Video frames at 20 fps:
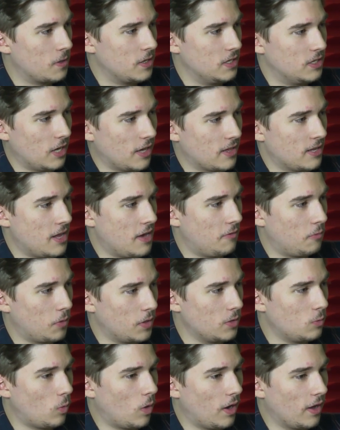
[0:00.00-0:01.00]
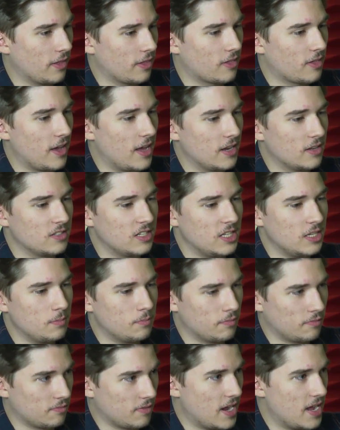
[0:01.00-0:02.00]
He doesn't have what he wants, and he
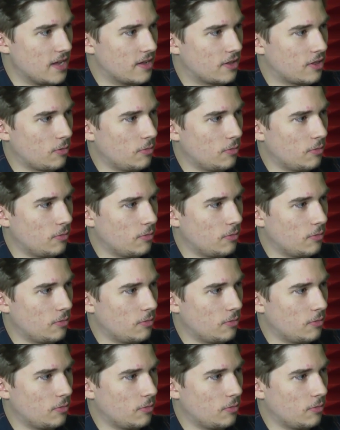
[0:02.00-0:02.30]
breaks,